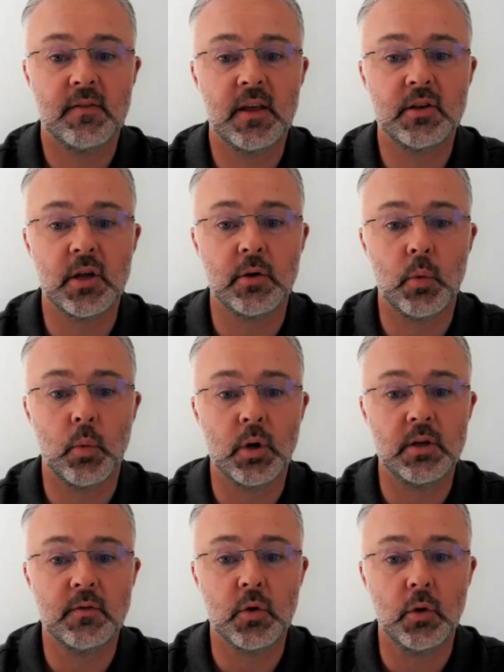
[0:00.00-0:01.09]
if they don't know
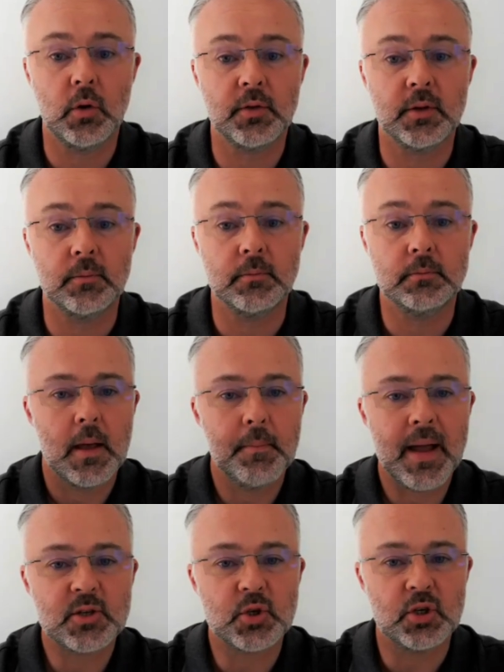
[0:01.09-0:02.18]
what you've called them.
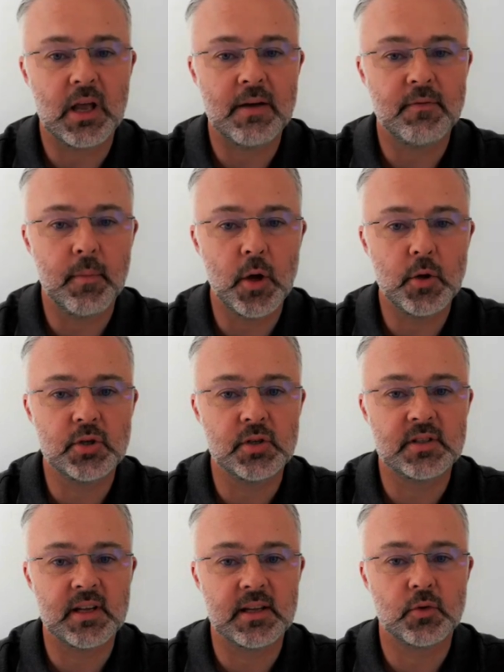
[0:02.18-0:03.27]
Imagine you have a motion
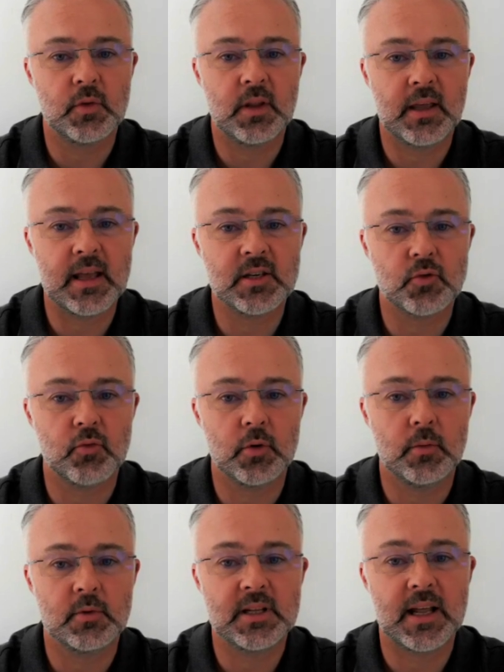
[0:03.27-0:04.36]
sensor in the guest
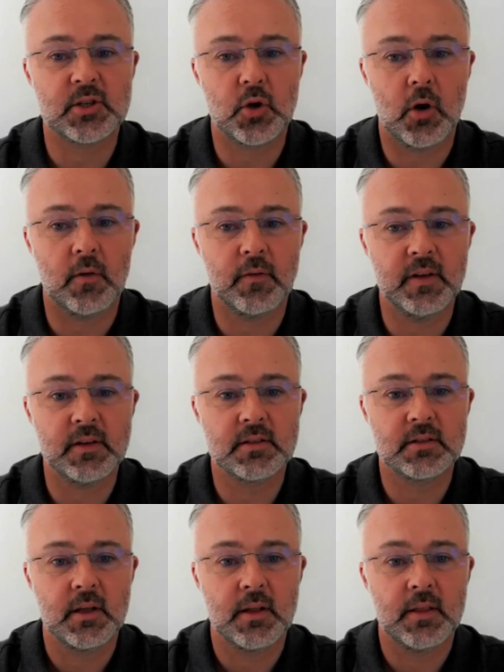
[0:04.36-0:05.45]
room slash
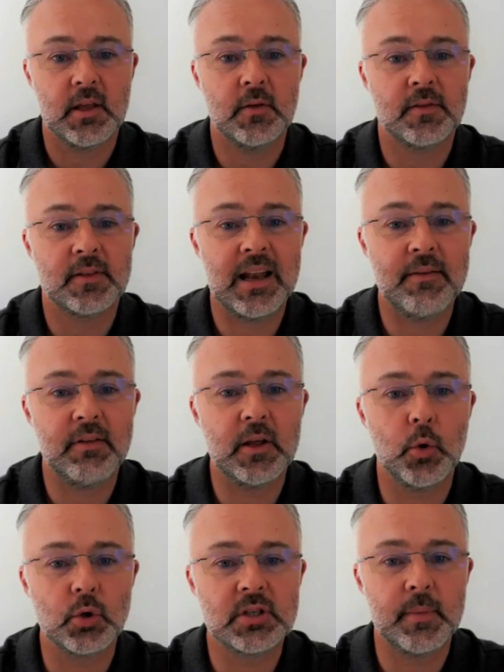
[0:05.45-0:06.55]
office that you've cleverly
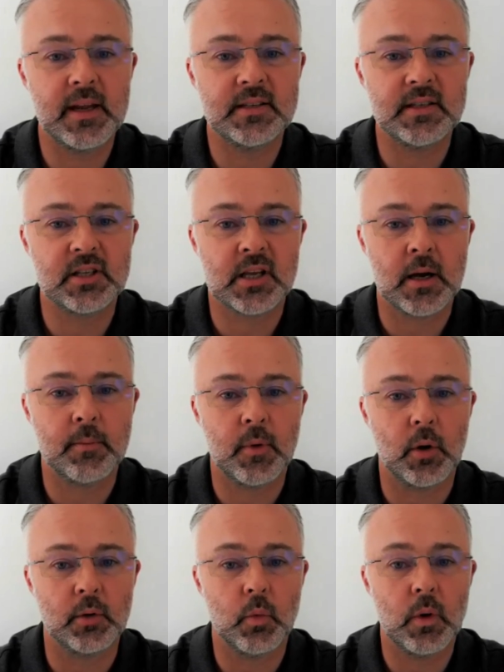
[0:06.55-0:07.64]
automated to come
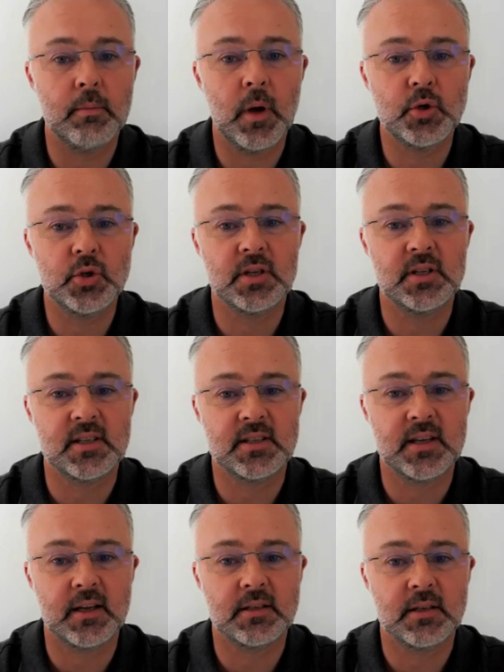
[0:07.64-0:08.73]
on when motion is
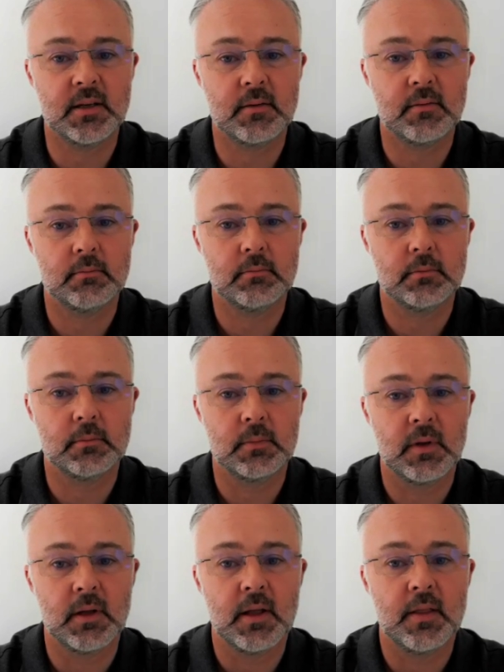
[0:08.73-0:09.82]
detected.
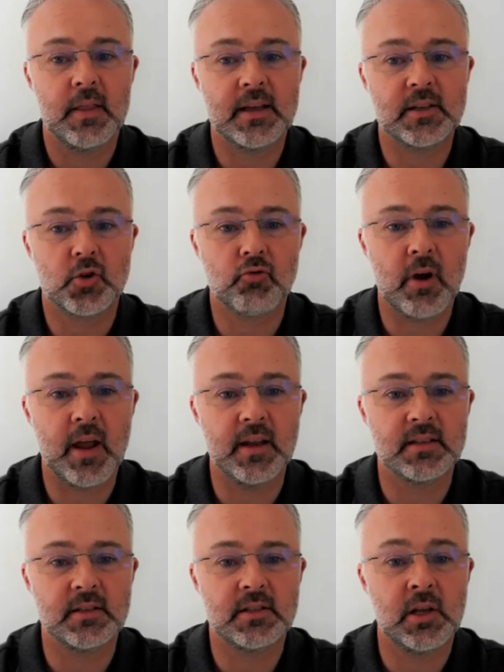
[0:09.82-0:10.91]
That's
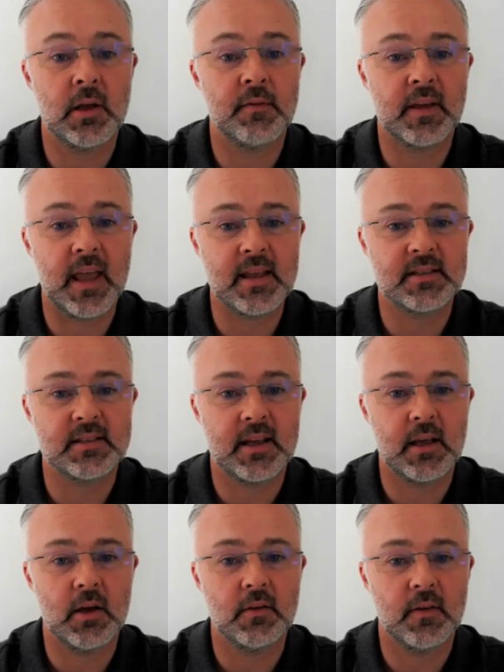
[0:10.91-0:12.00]
great until you have a guest
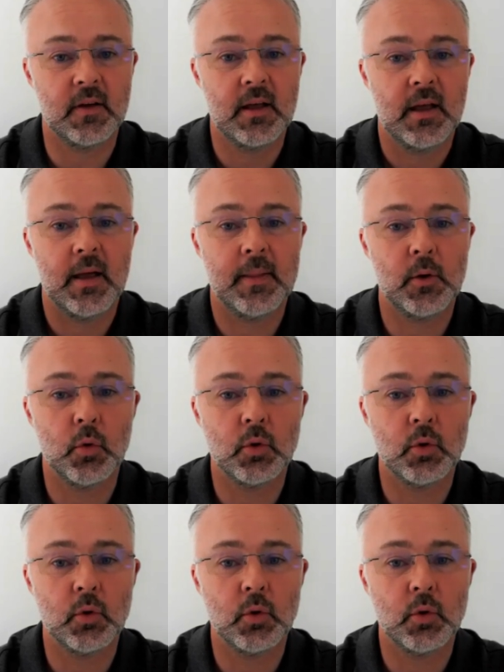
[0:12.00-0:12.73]
stay over and the